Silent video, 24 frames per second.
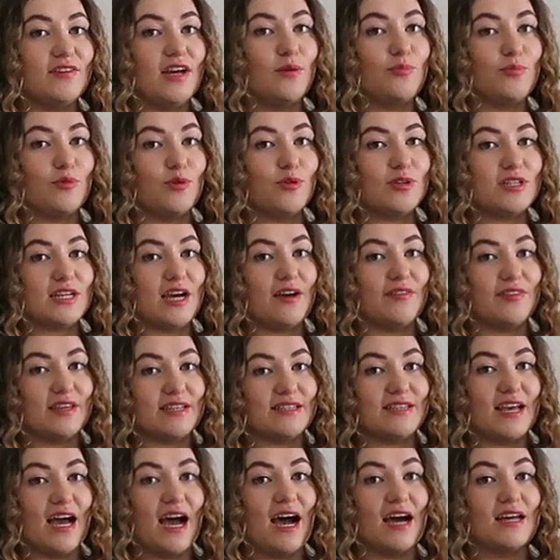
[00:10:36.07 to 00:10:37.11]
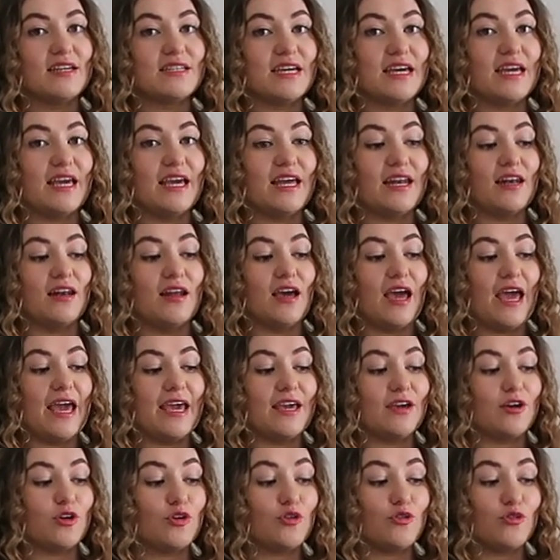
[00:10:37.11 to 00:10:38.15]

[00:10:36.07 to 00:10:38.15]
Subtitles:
now brought out this hat in a